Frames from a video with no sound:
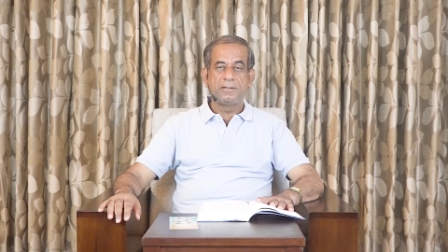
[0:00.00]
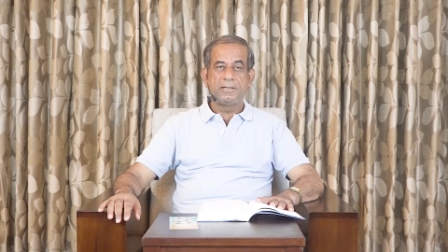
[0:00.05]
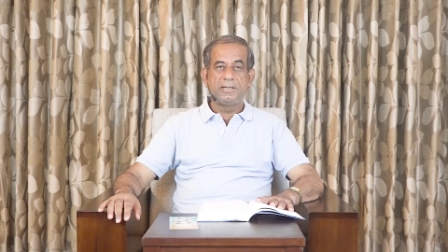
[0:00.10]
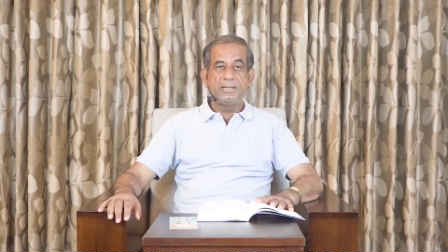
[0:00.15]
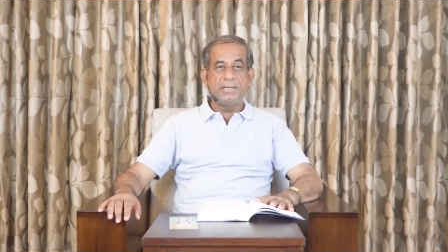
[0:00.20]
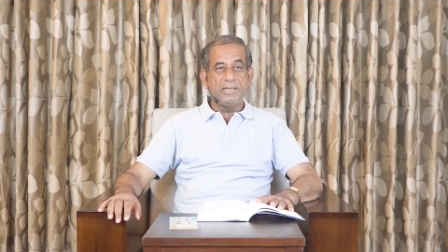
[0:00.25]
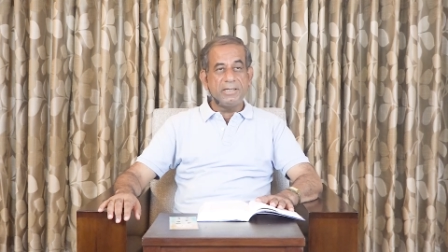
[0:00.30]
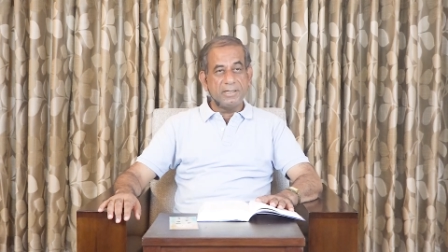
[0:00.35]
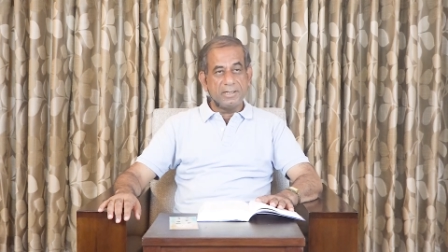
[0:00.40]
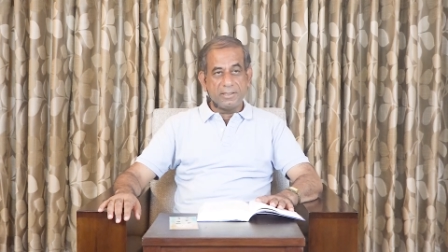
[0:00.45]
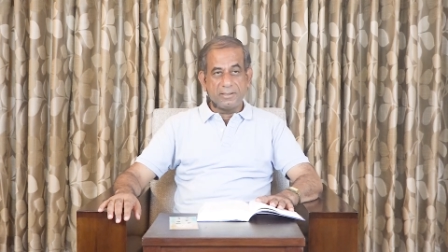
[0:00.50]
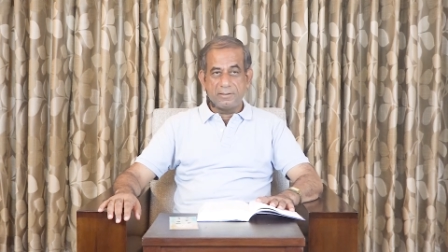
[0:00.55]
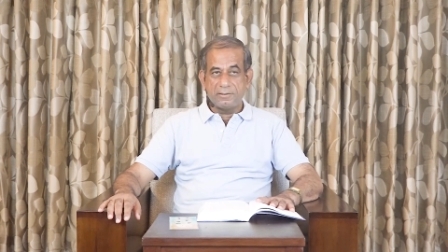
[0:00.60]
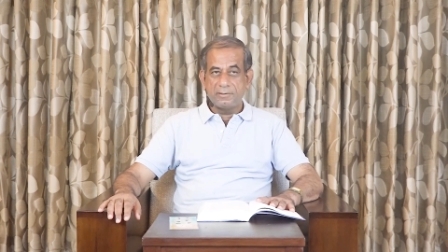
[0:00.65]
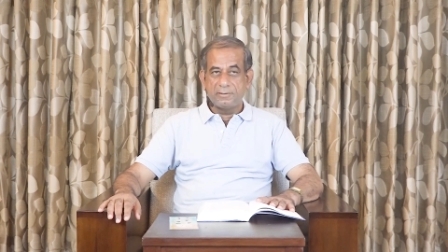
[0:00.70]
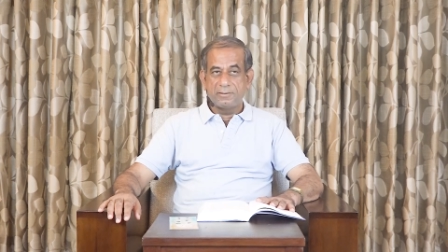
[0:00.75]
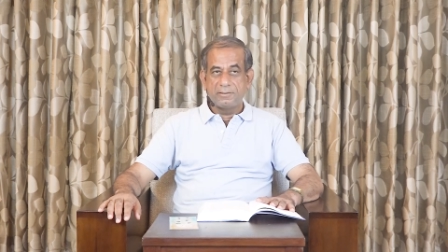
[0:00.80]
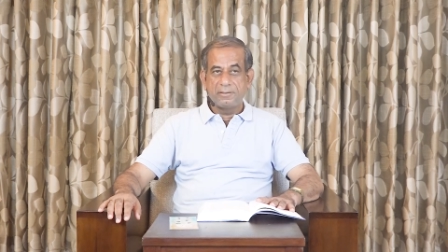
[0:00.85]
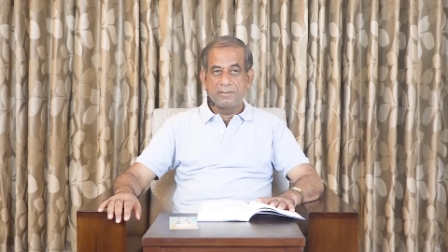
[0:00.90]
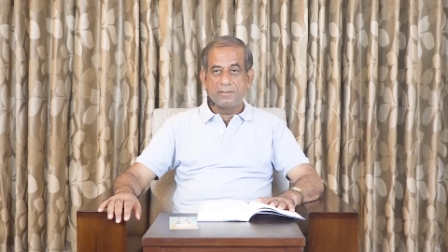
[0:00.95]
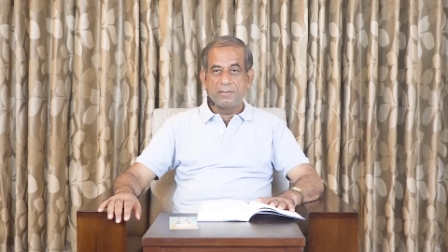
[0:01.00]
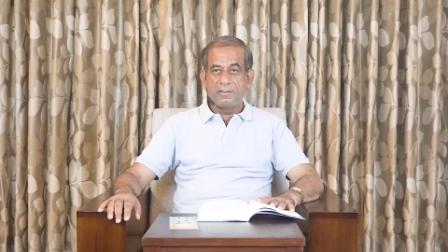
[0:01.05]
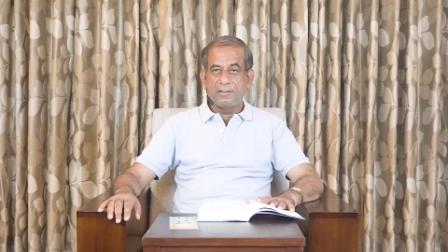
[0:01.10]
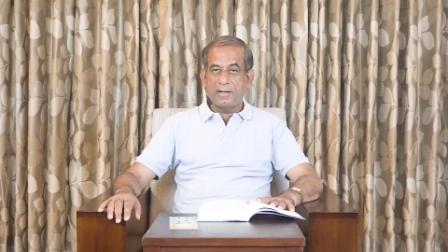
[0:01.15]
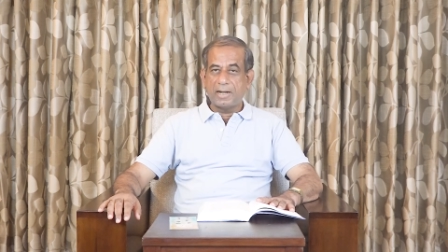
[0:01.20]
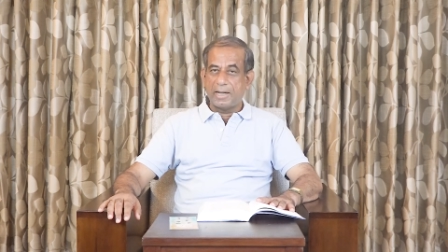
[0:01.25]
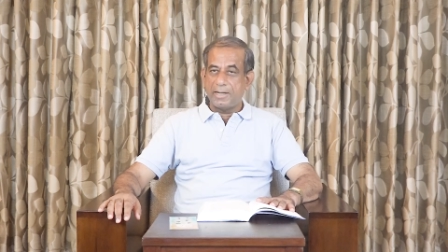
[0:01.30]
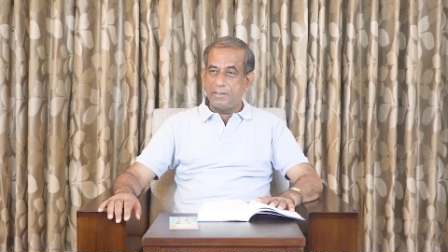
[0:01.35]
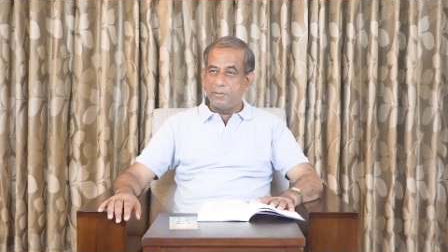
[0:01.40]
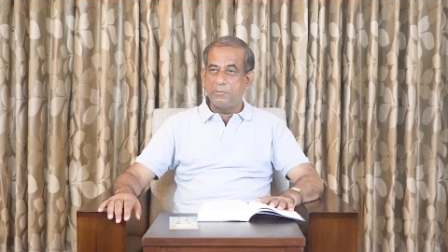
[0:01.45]
Here,
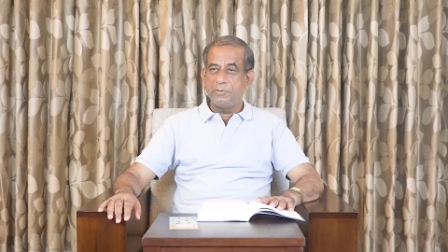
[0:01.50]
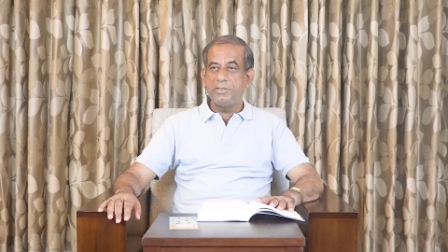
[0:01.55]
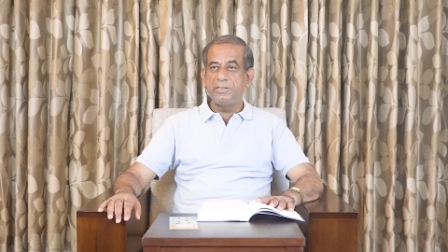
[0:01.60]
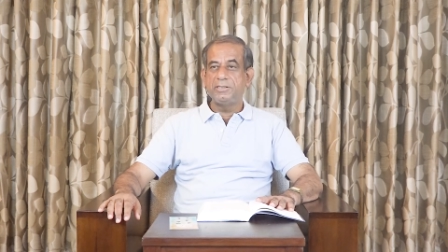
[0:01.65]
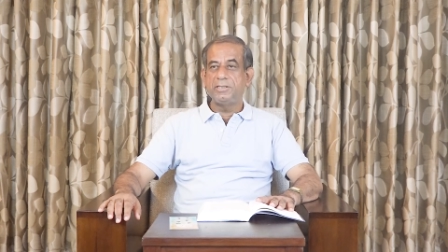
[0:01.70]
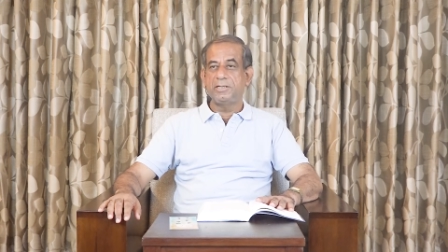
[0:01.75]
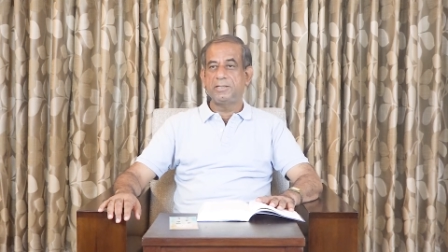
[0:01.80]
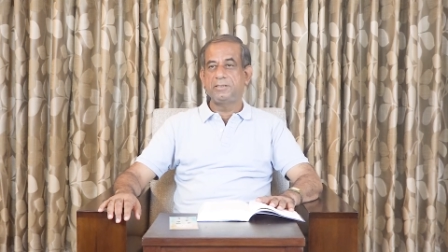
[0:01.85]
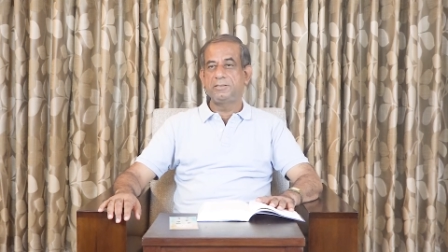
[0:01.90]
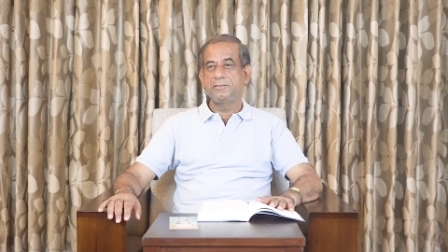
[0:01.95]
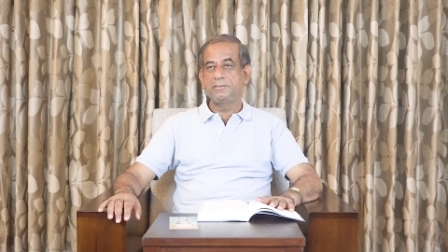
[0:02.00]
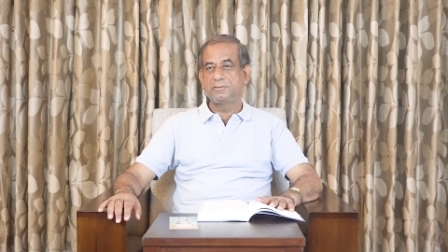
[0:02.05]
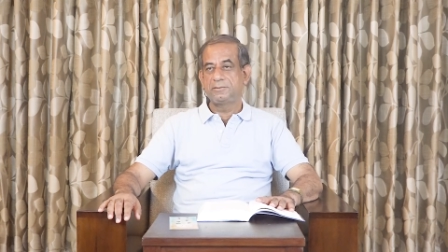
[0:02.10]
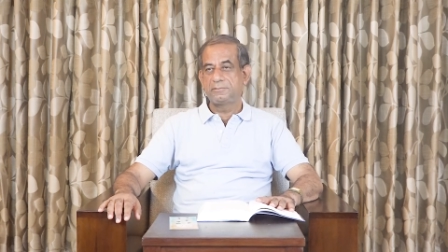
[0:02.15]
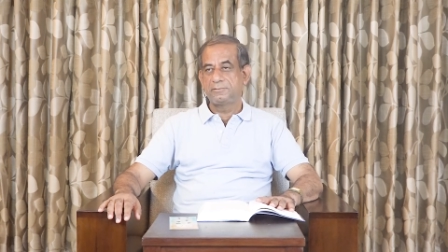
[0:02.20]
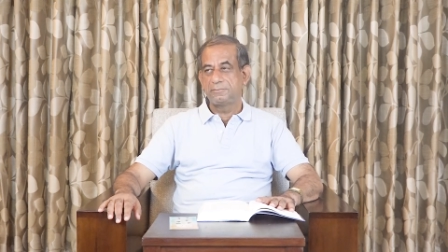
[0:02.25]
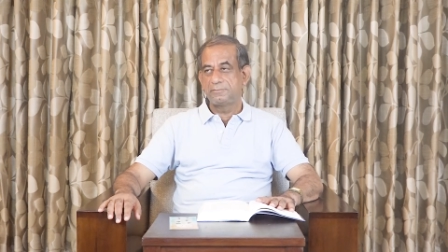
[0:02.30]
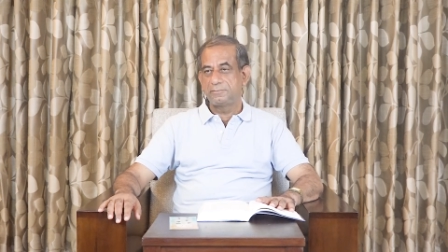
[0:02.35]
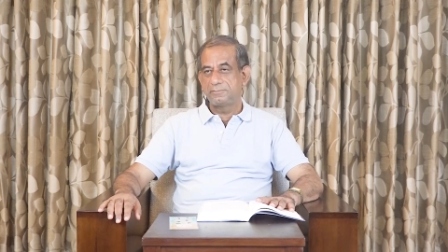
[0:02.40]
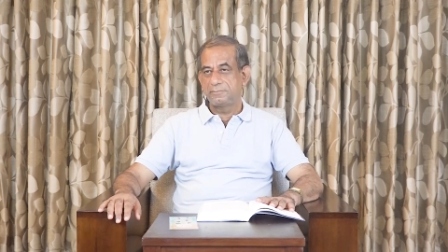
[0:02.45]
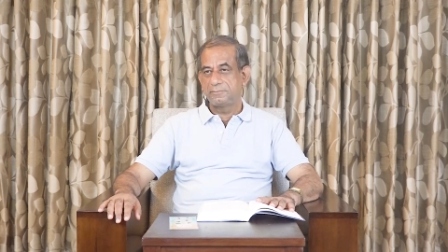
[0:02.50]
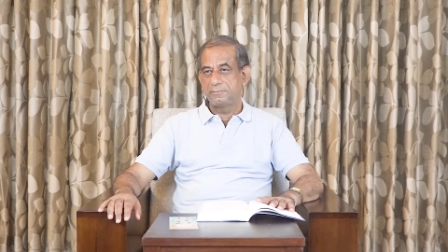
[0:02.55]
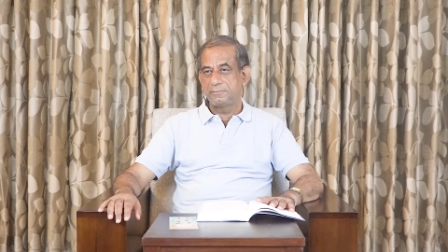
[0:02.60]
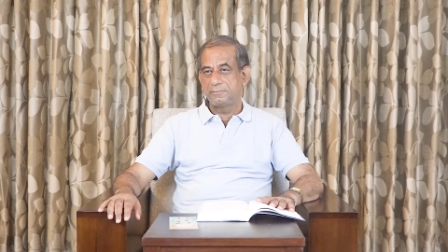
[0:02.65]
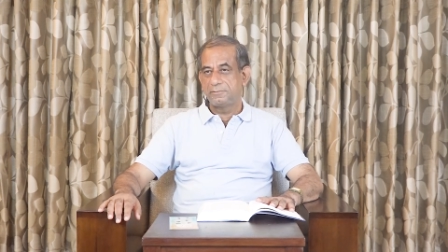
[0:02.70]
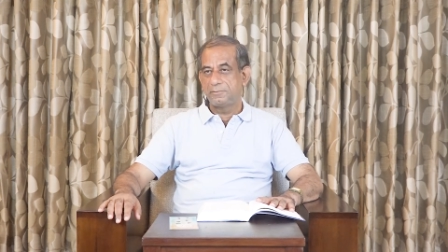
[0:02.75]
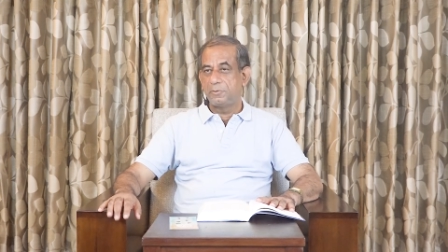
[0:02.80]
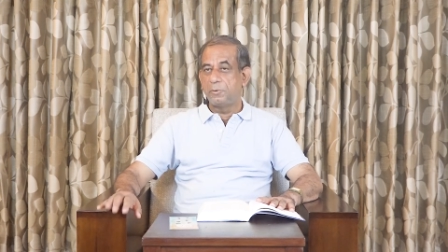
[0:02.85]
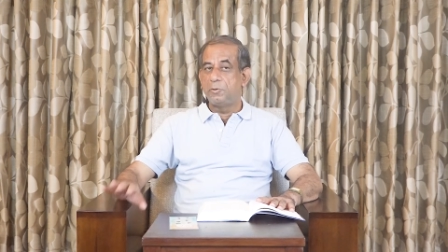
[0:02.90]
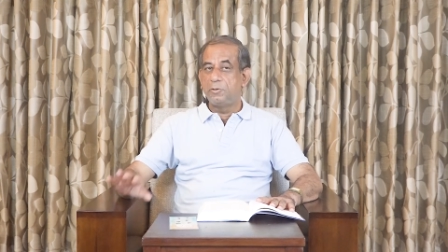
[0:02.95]
try doing that.
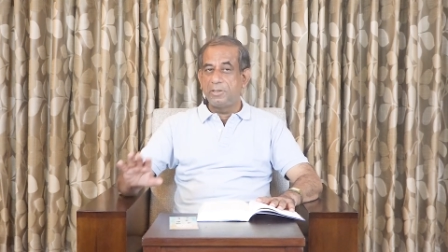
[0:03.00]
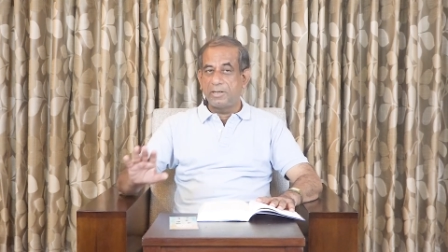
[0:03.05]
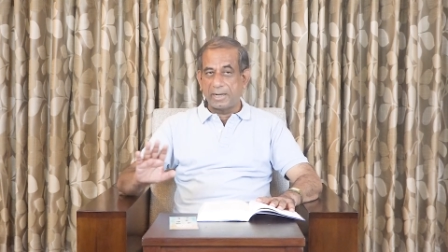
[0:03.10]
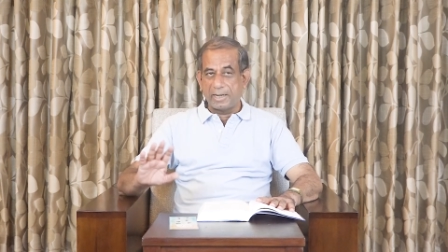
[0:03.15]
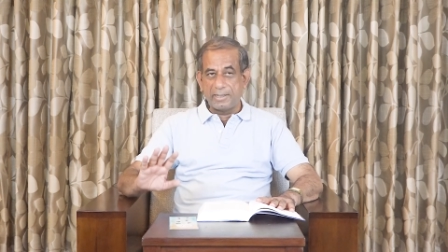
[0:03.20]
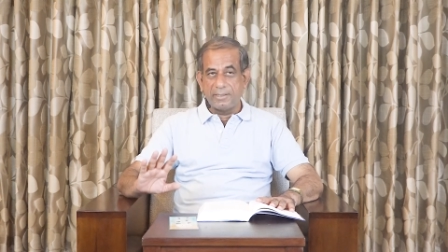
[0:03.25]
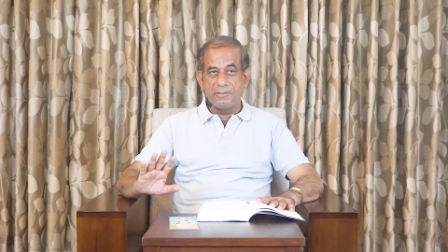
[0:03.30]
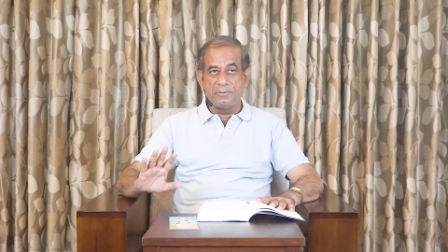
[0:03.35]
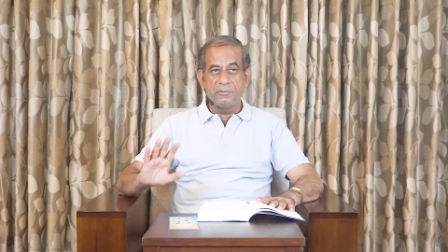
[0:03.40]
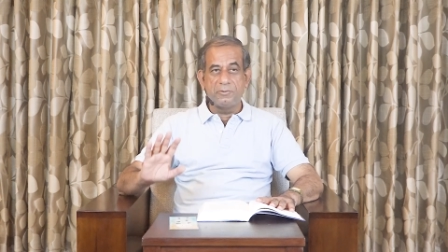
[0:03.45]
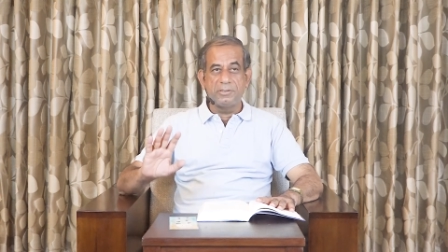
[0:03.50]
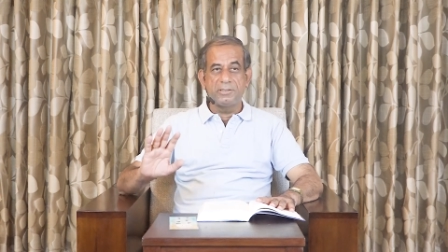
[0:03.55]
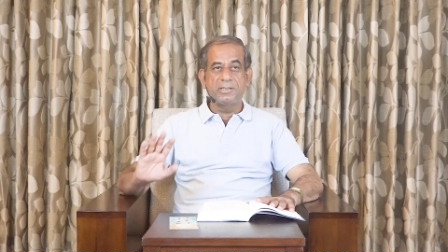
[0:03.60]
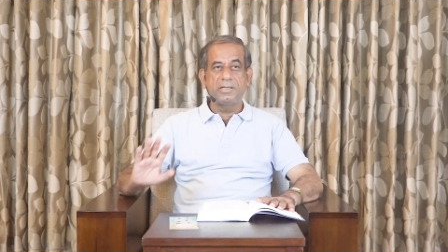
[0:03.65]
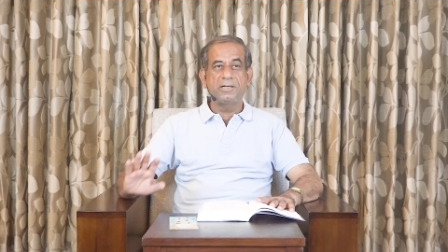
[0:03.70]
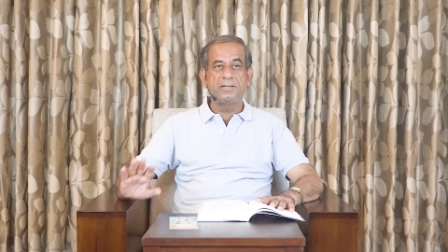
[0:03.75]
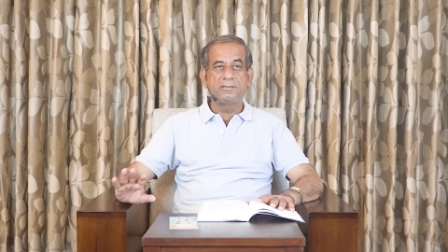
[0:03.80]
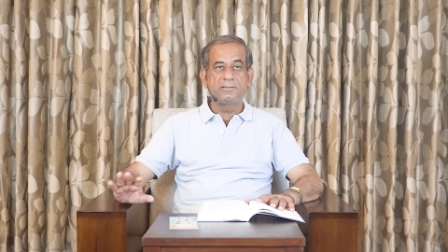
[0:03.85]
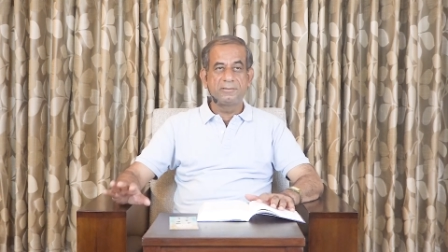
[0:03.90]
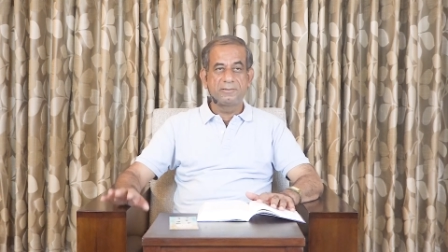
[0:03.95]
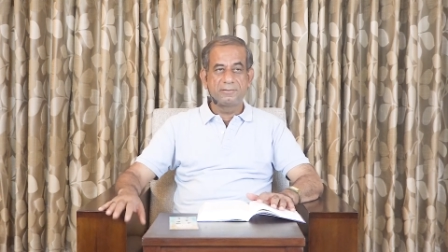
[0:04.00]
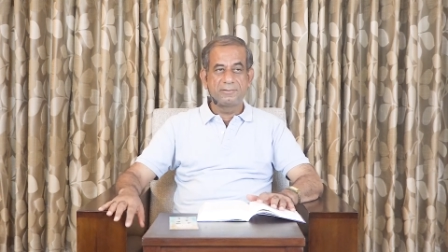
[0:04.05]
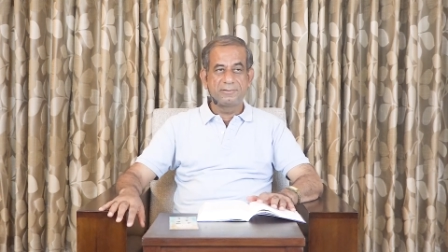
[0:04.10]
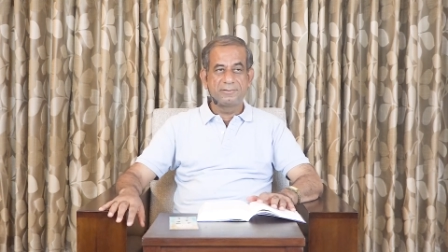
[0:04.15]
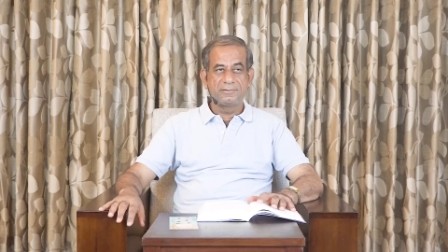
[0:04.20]
Don't try doing that.